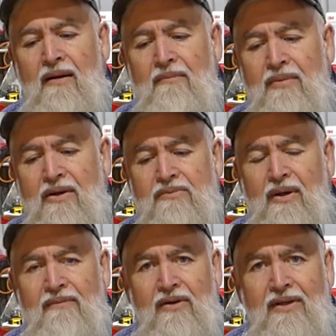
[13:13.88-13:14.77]
because we
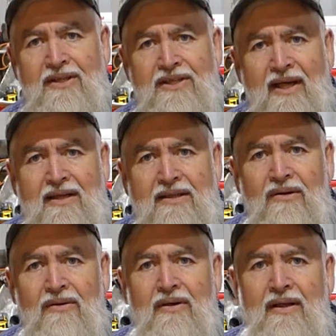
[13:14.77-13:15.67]
haven't got the injectors
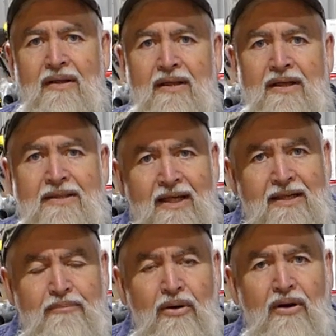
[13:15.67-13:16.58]
on, and the
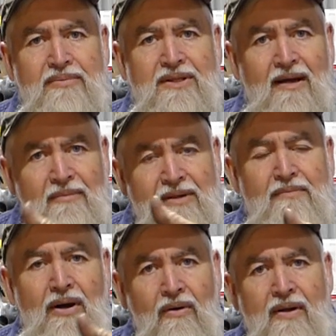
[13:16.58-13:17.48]
injector pipes come in
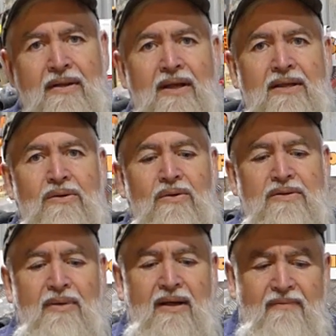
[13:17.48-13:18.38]
behind the
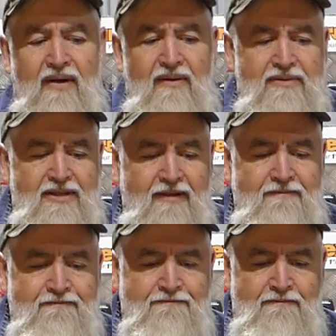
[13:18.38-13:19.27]
exhaust manifold. So
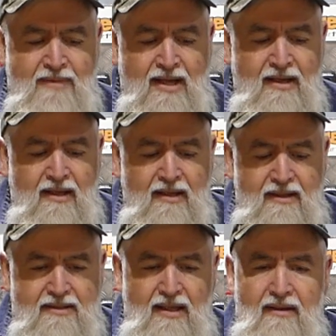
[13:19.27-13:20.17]

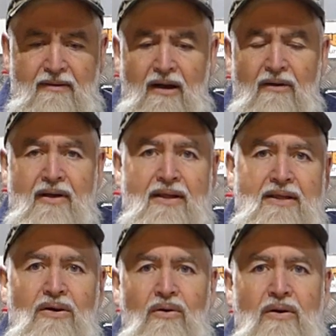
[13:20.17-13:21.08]
I'll get
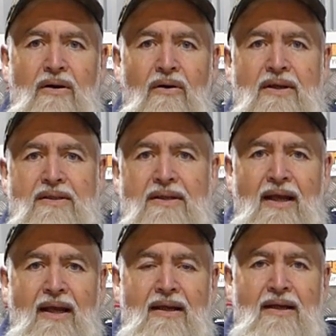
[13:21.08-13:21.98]
this organised
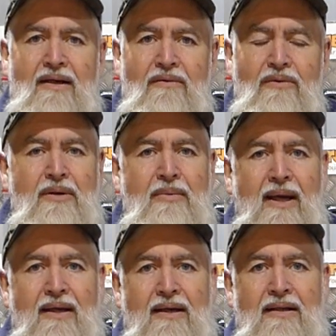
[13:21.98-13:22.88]
and we'll be
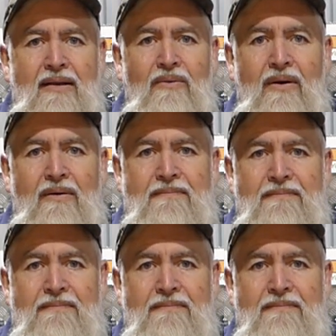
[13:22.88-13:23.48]
back in a little while.